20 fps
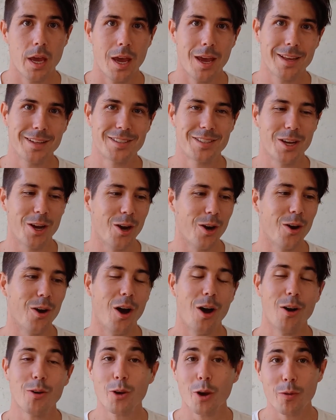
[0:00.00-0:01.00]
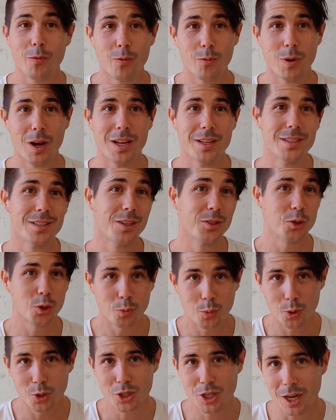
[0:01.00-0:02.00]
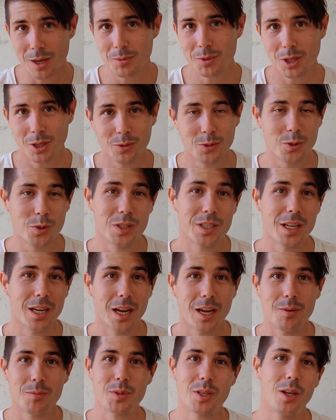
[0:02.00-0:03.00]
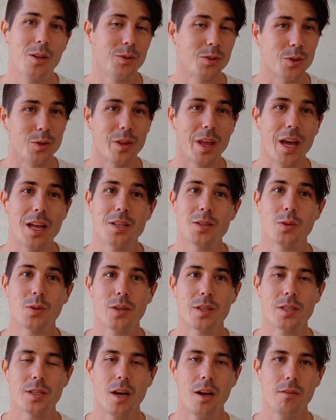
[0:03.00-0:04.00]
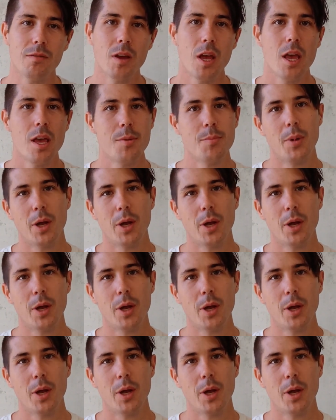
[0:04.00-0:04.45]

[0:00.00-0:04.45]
And so I'll go for runs, I'll do push-ups, I'll do sit-ups, I'll do that sort of stuff,